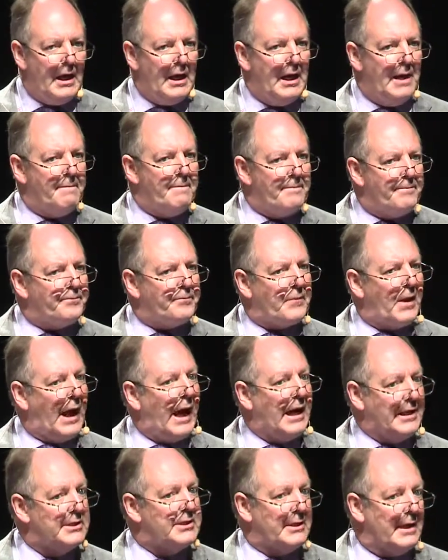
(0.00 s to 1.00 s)
Um,
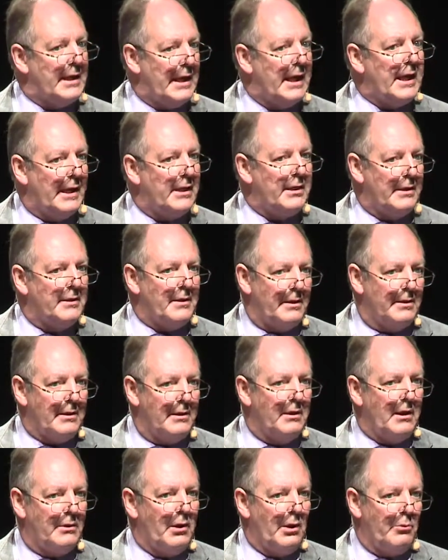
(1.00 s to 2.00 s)
and
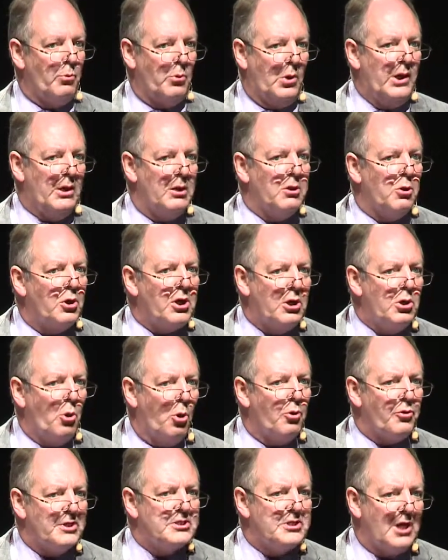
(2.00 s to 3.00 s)
we are looking
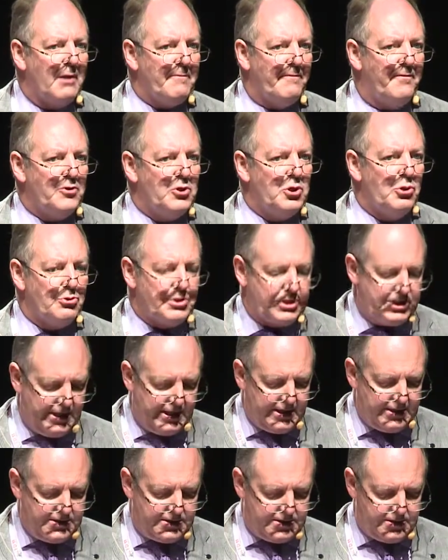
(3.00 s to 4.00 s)
all the time for new
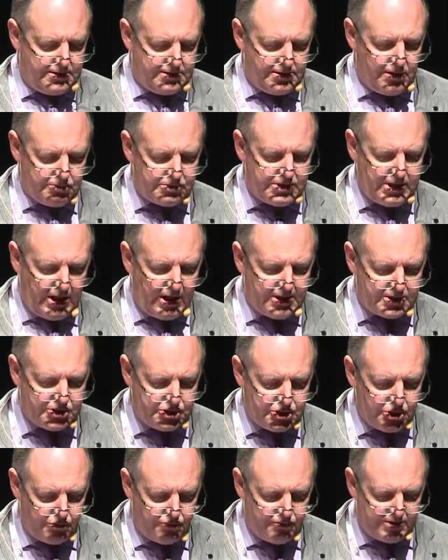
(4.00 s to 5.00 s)
SIGs. Those
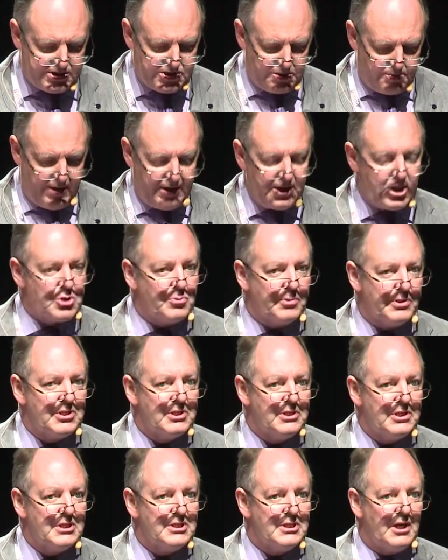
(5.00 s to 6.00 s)
last two, risk
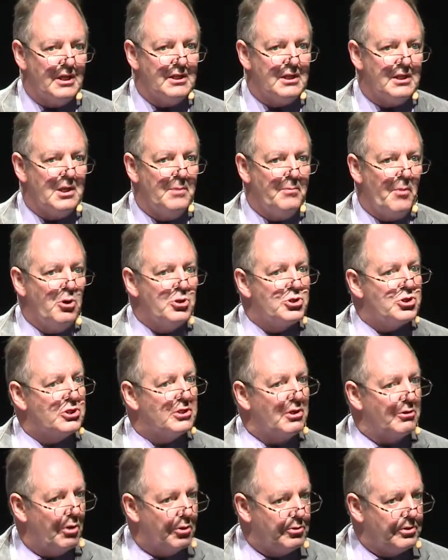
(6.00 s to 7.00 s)
management and design and
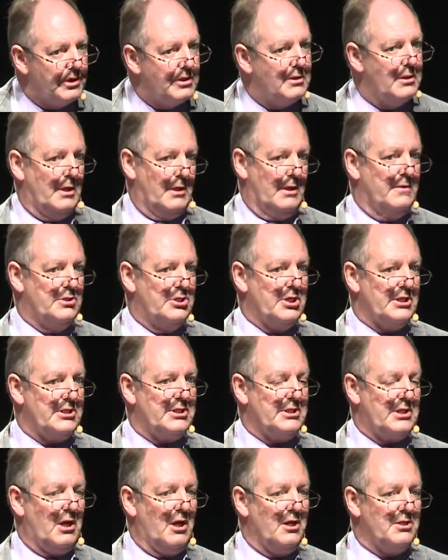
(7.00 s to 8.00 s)
emotion, are only
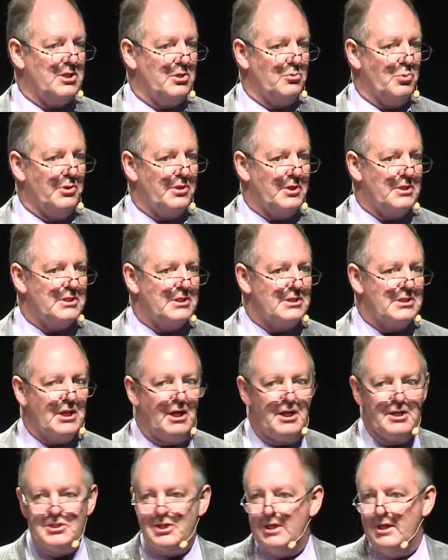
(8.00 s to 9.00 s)
just started with the
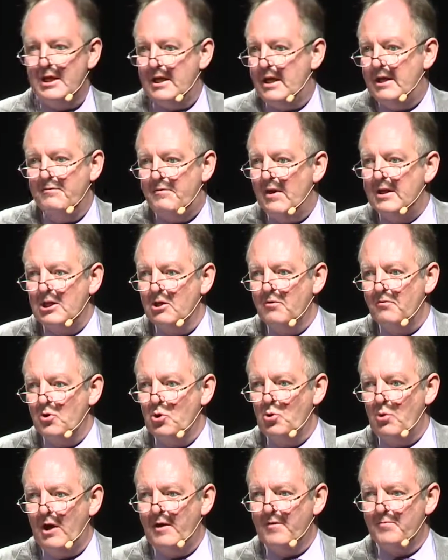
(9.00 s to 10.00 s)
society. If any of
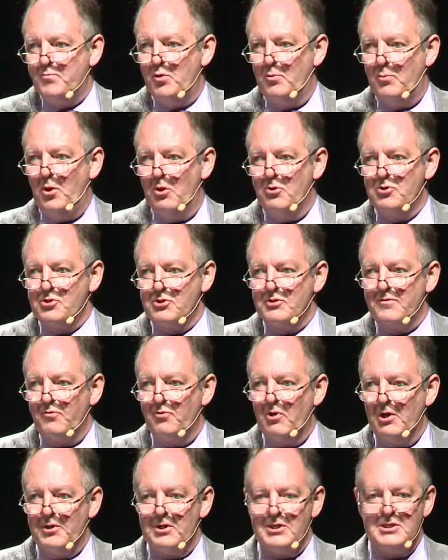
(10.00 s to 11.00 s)
you have proposals
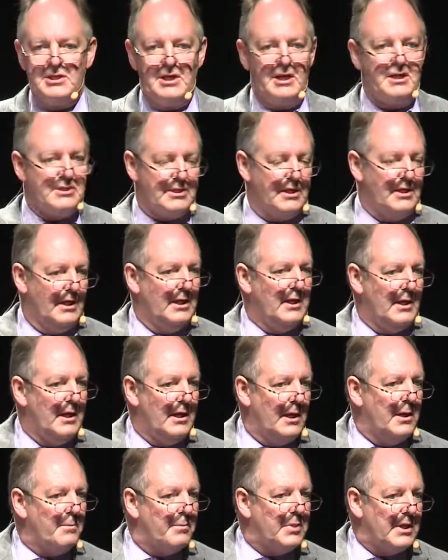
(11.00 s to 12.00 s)
for other SIGs,
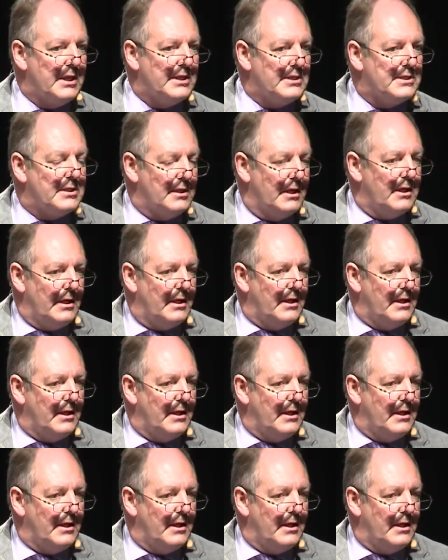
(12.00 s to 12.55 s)
please